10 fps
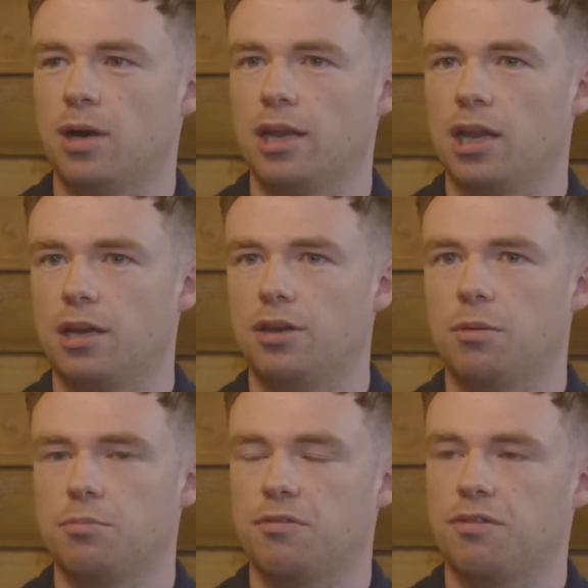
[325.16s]
and like
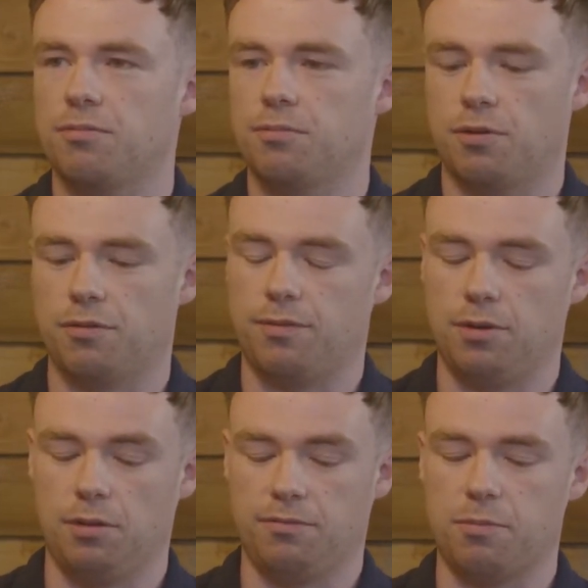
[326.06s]

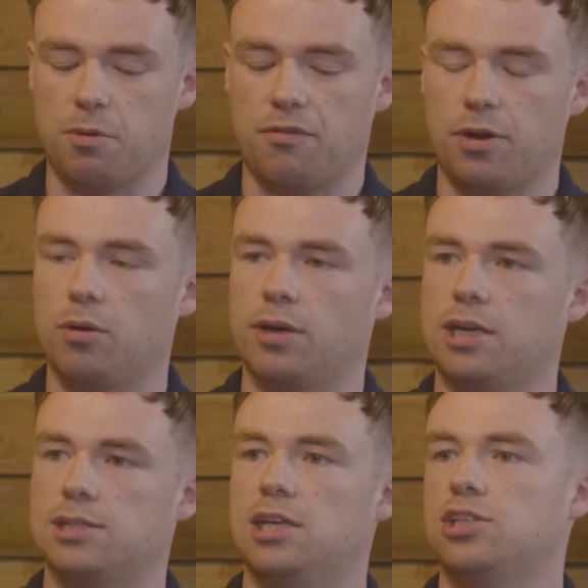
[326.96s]
non-for-profit
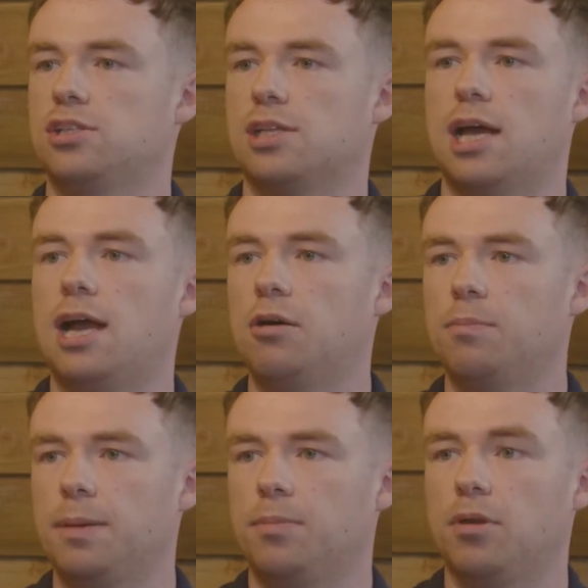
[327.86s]
organisations that help
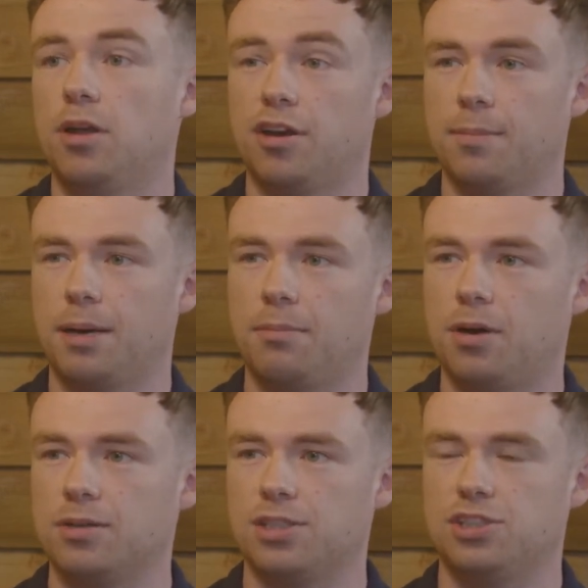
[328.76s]
people learn about
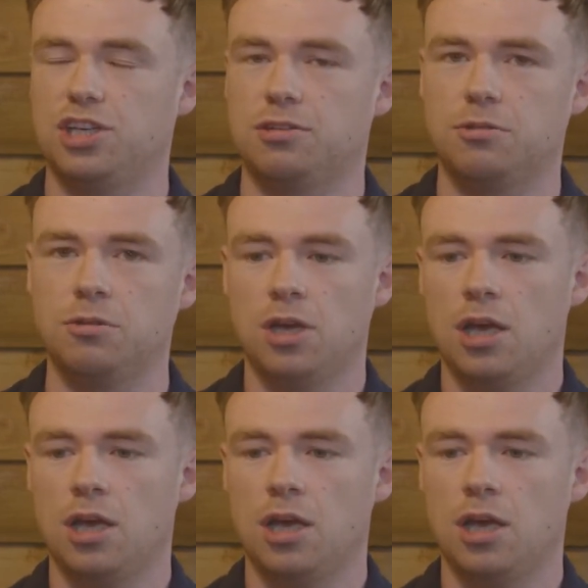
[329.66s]
marketing in general.